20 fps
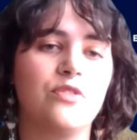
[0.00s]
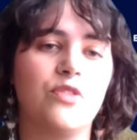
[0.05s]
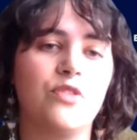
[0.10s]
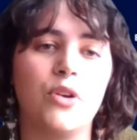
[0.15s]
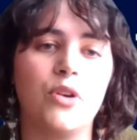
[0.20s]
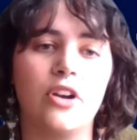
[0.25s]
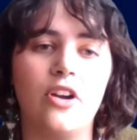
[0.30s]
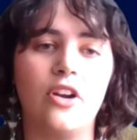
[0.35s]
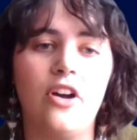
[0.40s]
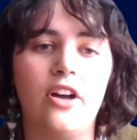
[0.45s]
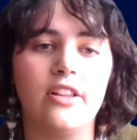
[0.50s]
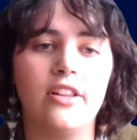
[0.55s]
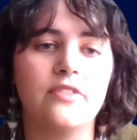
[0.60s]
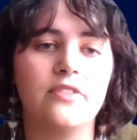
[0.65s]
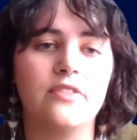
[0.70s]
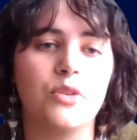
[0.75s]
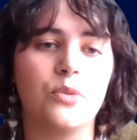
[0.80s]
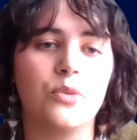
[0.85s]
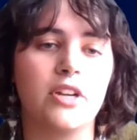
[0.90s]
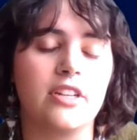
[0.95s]
for all
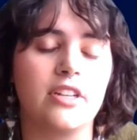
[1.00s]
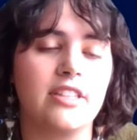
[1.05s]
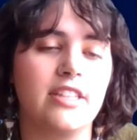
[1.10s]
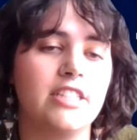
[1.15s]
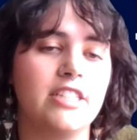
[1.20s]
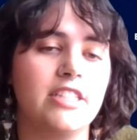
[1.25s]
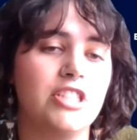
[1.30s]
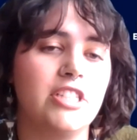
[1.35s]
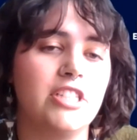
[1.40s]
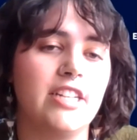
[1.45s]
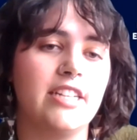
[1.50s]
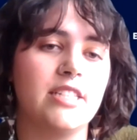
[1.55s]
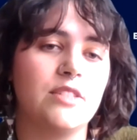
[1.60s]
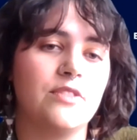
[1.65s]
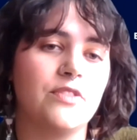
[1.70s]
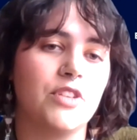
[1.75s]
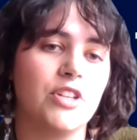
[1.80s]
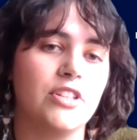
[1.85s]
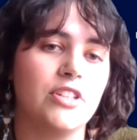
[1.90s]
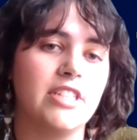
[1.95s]
of the work that she does
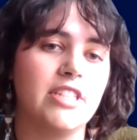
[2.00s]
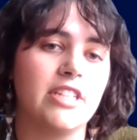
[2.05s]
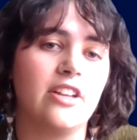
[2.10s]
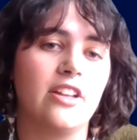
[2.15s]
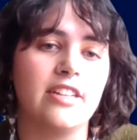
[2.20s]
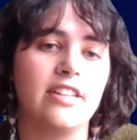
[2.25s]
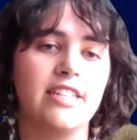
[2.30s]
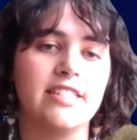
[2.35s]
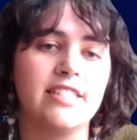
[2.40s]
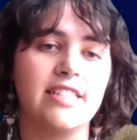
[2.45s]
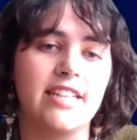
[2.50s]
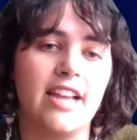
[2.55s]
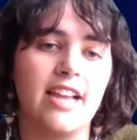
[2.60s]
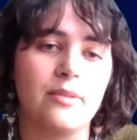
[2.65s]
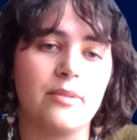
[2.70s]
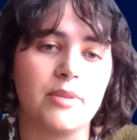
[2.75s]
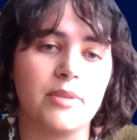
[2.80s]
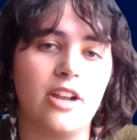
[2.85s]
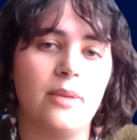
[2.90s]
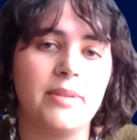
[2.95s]
for Decolonizing
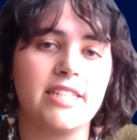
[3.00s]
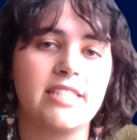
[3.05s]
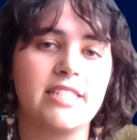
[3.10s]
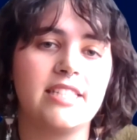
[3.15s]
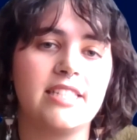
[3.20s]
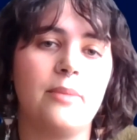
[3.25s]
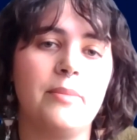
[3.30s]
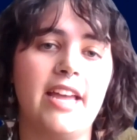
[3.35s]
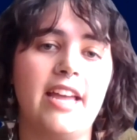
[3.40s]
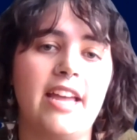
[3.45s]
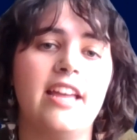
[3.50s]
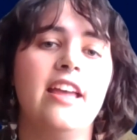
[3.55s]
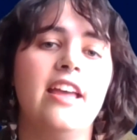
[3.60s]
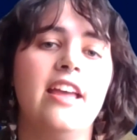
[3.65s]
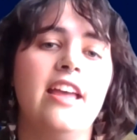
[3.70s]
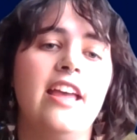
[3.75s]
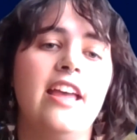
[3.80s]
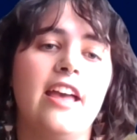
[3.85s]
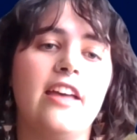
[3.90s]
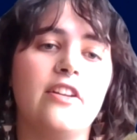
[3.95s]
Economic Summit,
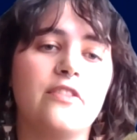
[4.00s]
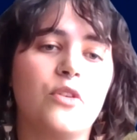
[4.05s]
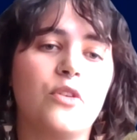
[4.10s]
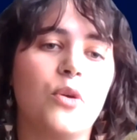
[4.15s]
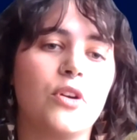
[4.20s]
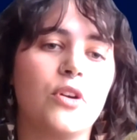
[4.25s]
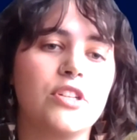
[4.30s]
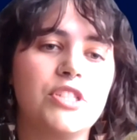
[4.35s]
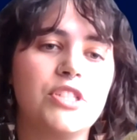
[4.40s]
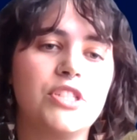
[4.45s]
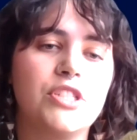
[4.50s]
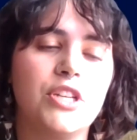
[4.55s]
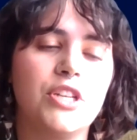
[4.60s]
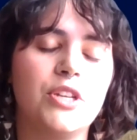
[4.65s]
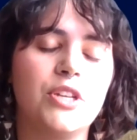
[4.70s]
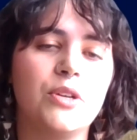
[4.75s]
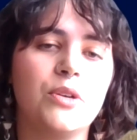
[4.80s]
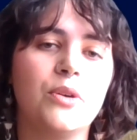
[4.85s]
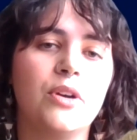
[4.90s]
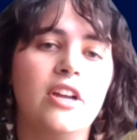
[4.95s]
and of course
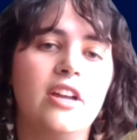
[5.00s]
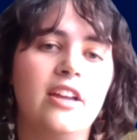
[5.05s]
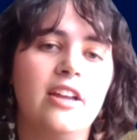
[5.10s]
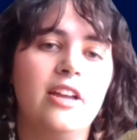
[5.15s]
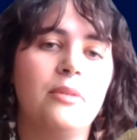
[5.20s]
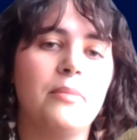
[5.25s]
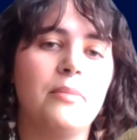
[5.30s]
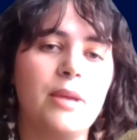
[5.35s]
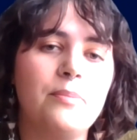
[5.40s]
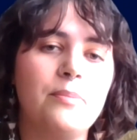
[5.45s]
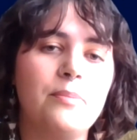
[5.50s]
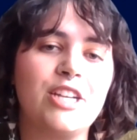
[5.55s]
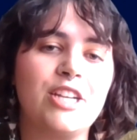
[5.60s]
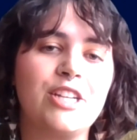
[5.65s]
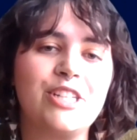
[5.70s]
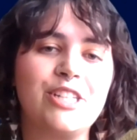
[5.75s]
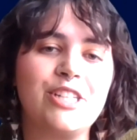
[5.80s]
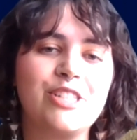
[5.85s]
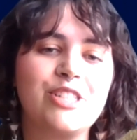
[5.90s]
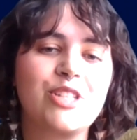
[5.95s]
to my
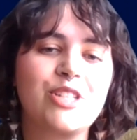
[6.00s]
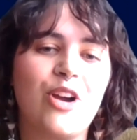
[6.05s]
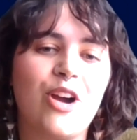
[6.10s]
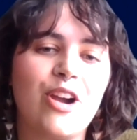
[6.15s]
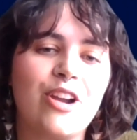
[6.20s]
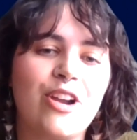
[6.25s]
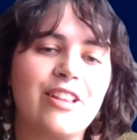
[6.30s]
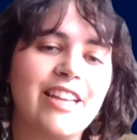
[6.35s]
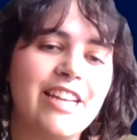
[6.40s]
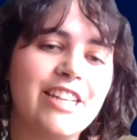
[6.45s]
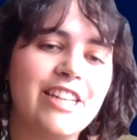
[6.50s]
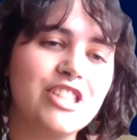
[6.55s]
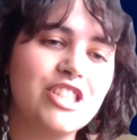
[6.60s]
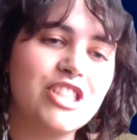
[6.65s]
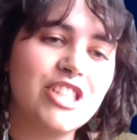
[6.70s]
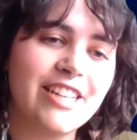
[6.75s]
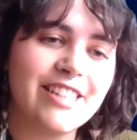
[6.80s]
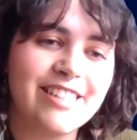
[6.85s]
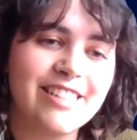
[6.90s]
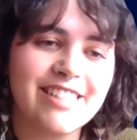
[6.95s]
peers Karley and
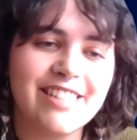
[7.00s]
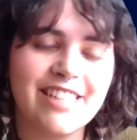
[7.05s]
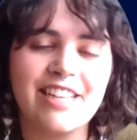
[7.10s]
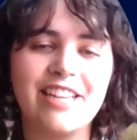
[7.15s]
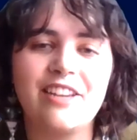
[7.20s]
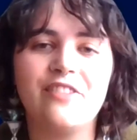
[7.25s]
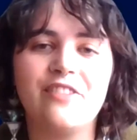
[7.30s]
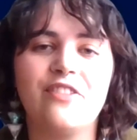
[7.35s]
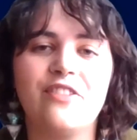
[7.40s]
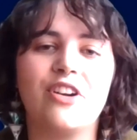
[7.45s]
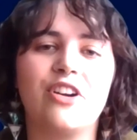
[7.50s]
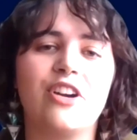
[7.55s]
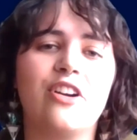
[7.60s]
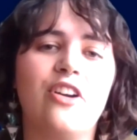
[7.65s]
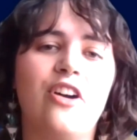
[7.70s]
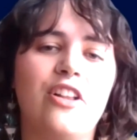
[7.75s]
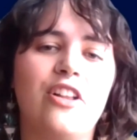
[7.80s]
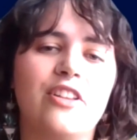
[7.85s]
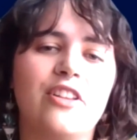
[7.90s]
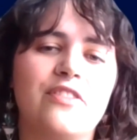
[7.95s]
Chelsea for
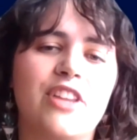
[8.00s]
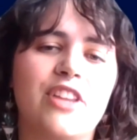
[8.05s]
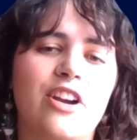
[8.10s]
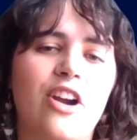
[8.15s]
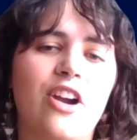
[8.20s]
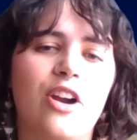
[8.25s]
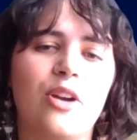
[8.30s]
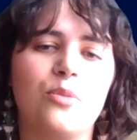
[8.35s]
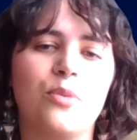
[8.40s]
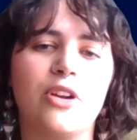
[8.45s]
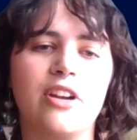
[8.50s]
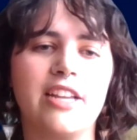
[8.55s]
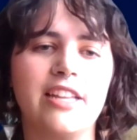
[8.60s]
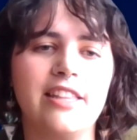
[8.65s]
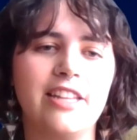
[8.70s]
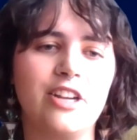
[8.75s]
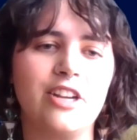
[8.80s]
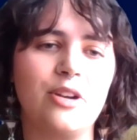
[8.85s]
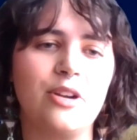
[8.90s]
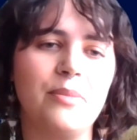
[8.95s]
all of their hard work and
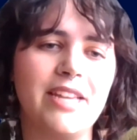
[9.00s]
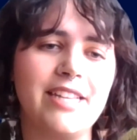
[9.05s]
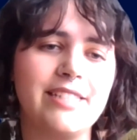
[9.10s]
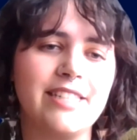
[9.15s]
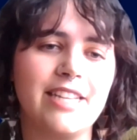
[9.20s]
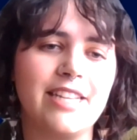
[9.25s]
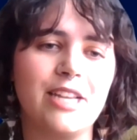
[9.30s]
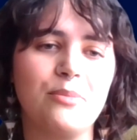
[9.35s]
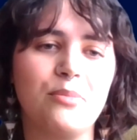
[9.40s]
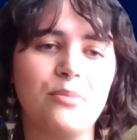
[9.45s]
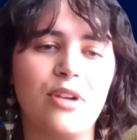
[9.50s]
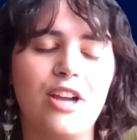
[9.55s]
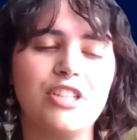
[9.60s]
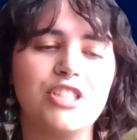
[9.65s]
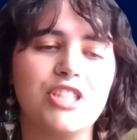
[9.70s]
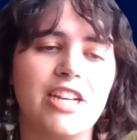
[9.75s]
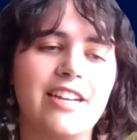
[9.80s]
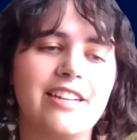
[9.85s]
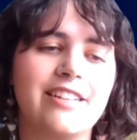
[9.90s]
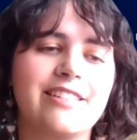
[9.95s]
their amazing
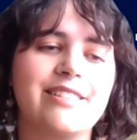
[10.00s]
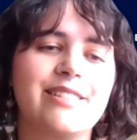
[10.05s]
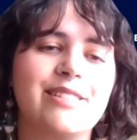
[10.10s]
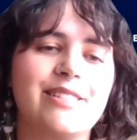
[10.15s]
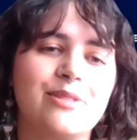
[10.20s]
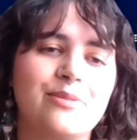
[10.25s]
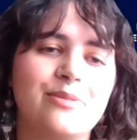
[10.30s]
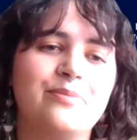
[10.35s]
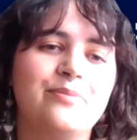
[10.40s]
projects.